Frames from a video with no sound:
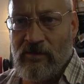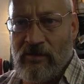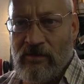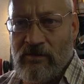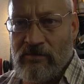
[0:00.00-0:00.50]

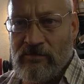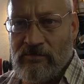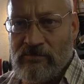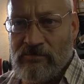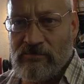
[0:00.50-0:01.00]

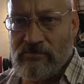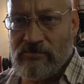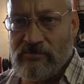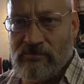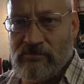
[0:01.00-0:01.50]

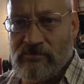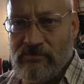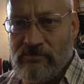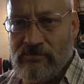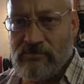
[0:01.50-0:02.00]
Nothing is said.